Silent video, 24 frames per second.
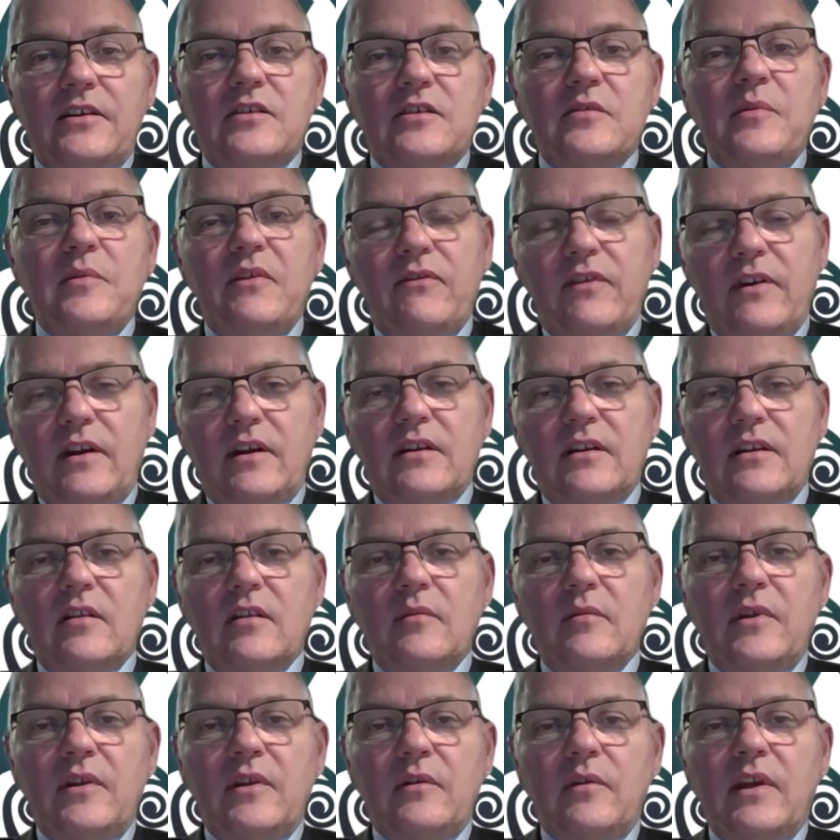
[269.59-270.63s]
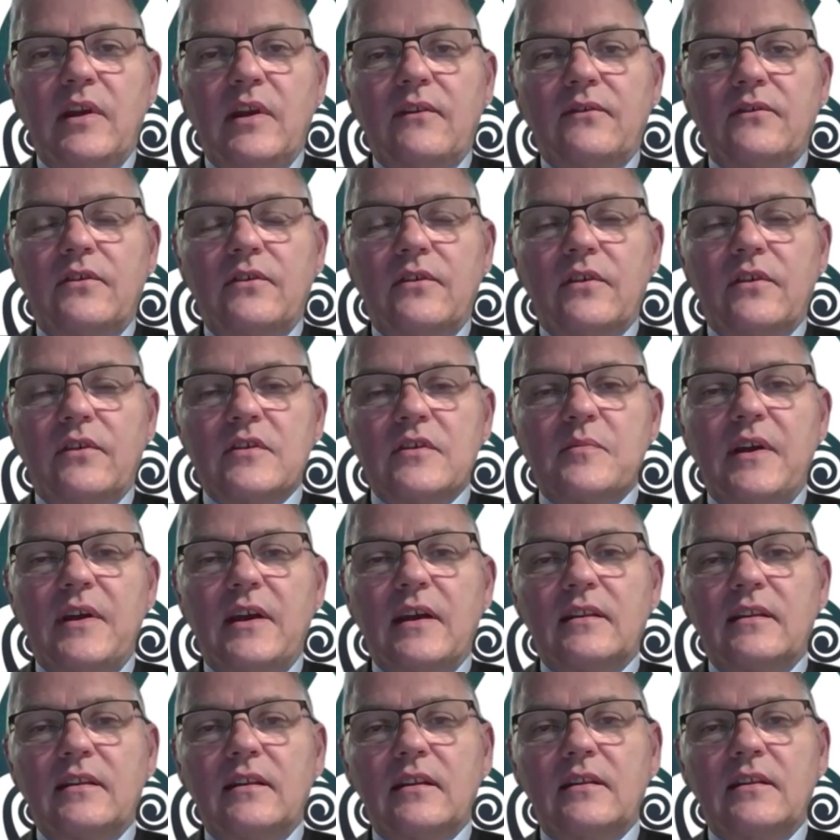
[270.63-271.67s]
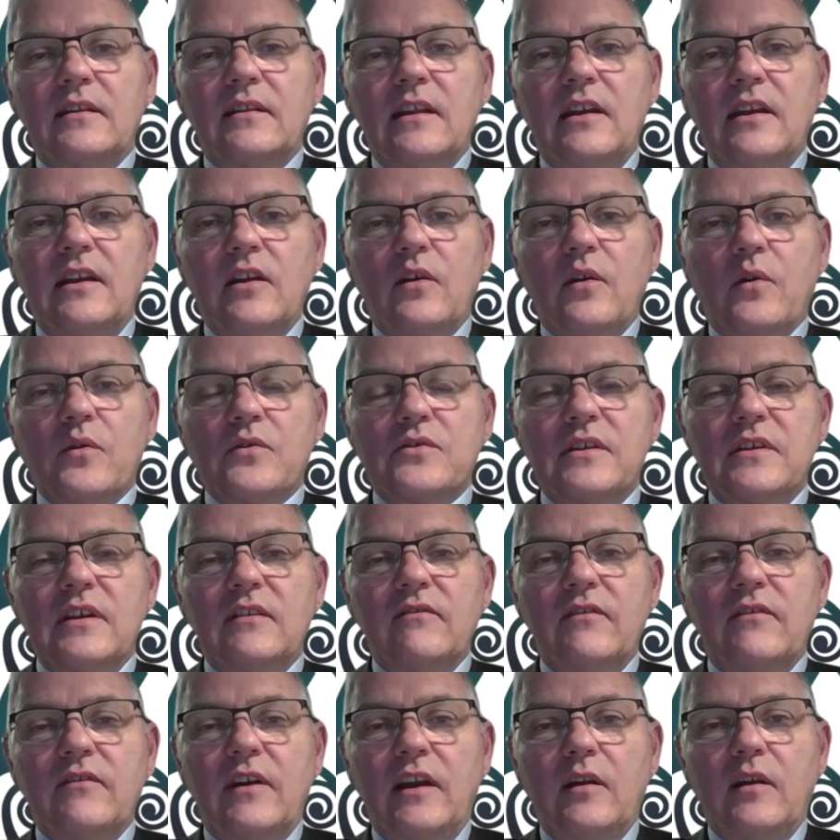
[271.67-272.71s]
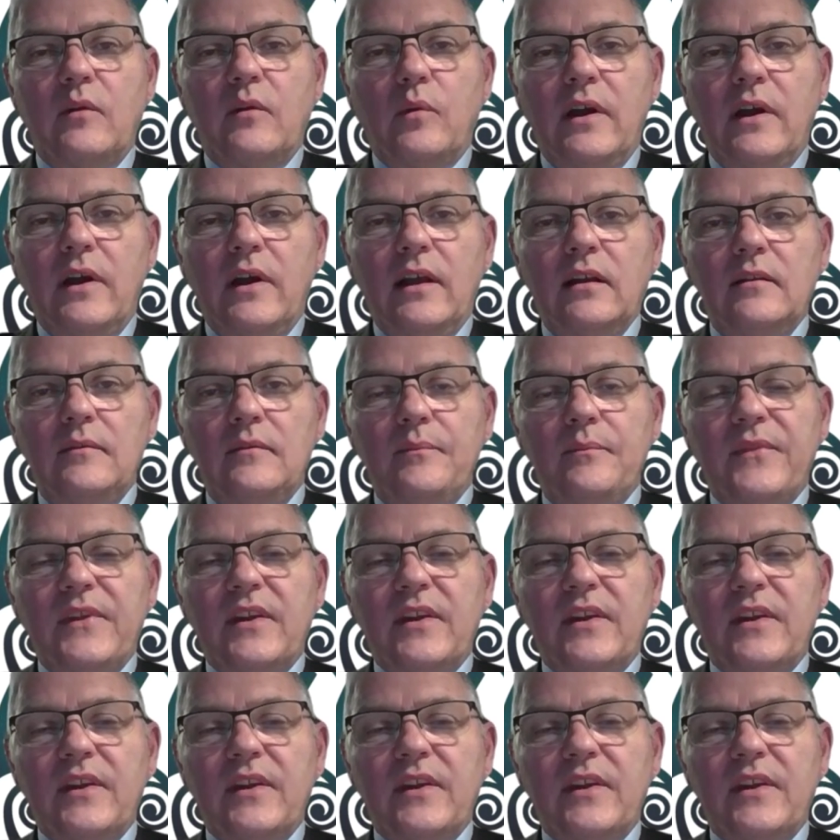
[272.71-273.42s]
to be fair to them, and we have to respect that they negotiate very well